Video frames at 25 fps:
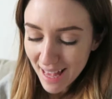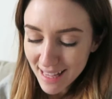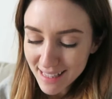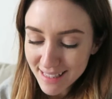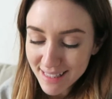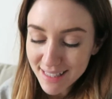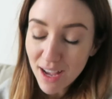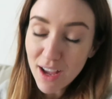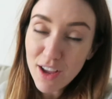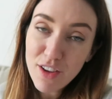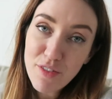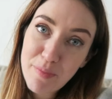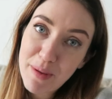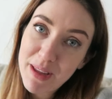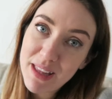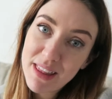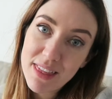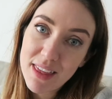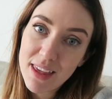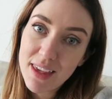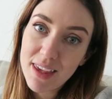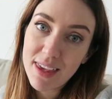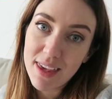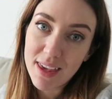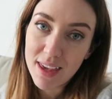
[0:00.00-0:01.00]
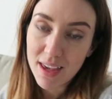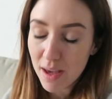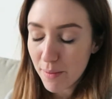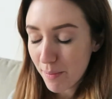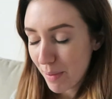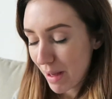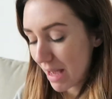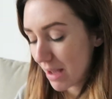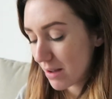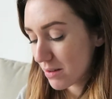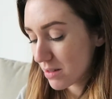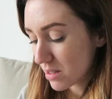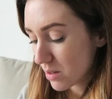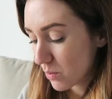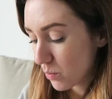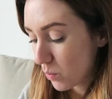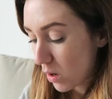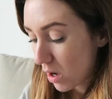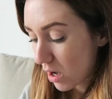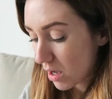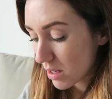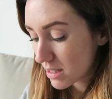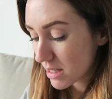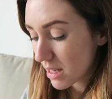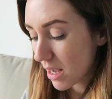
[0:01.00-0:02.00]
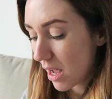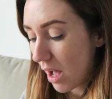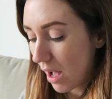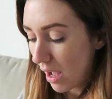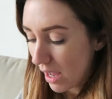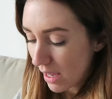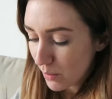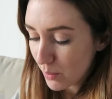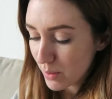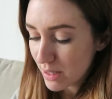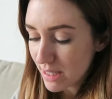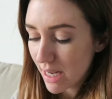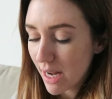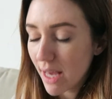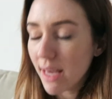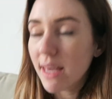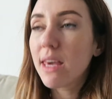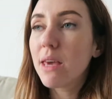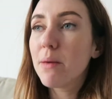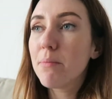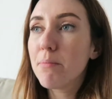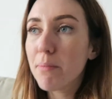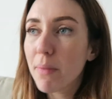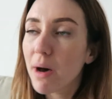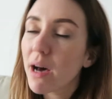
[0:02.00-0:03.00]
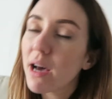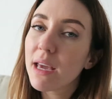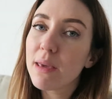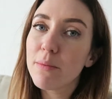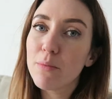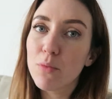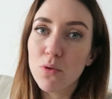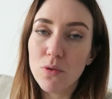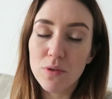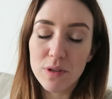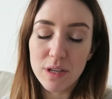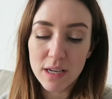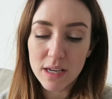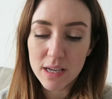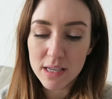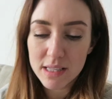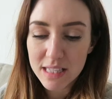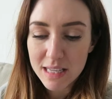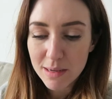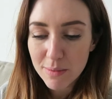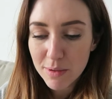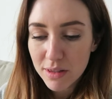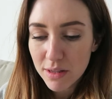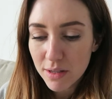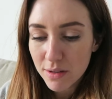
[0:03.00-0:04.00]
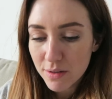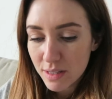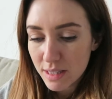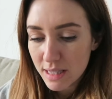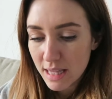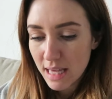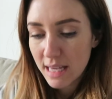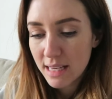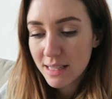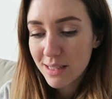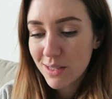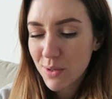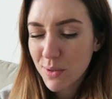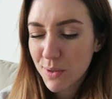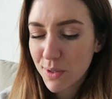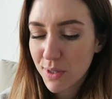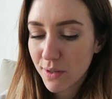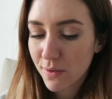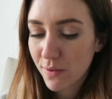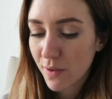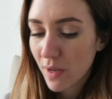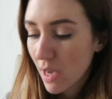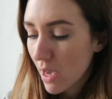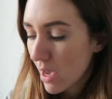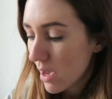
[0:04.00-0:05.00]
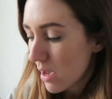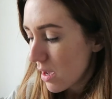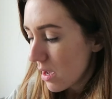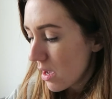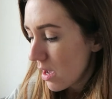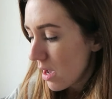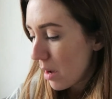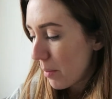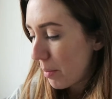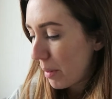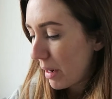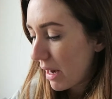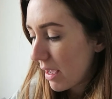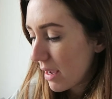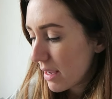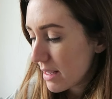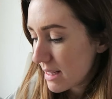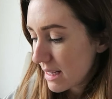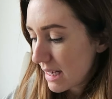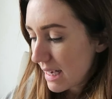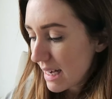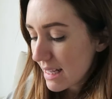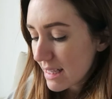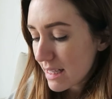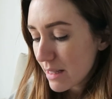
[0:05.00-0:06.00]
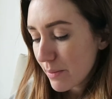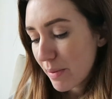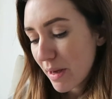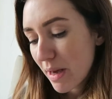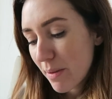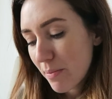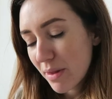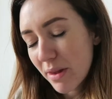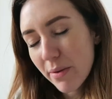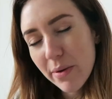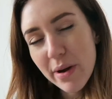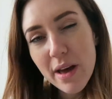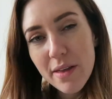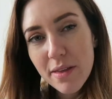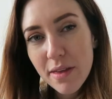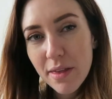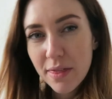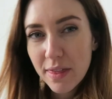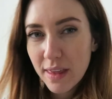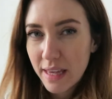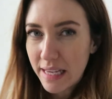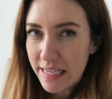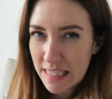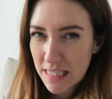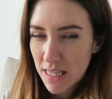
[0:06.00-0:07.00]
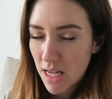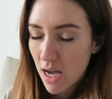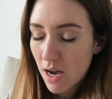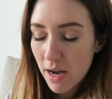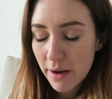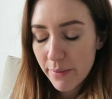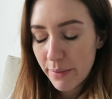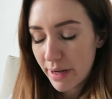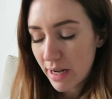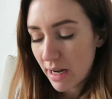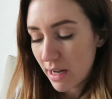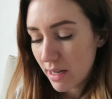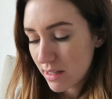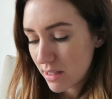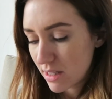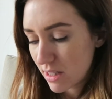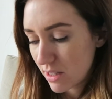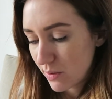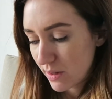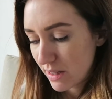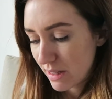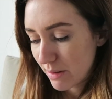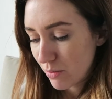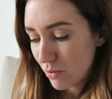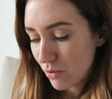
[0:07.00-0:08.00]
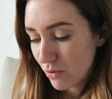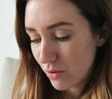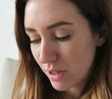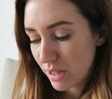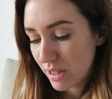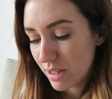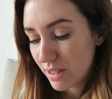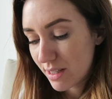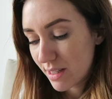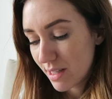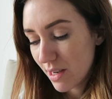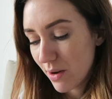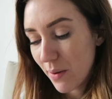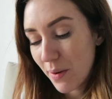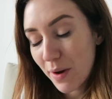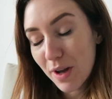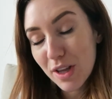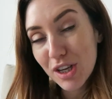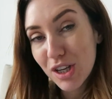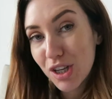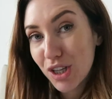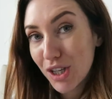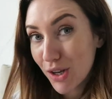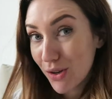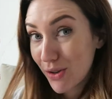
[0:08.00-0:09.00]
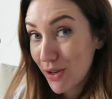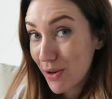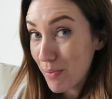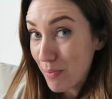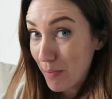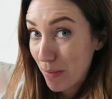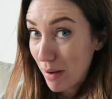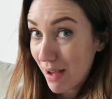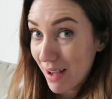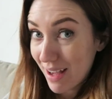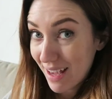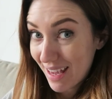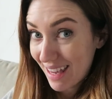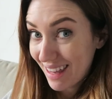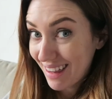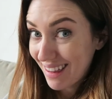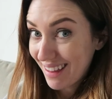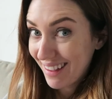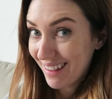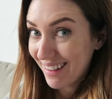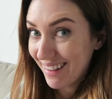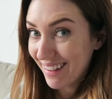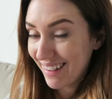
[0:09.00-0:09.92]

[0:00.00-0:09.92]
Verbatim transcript: And I've been thinking about what I would like in my morning, because some of those things sort of applied a little bit, but there were other things that I would like to do in the morning. So I'm going to show you mine.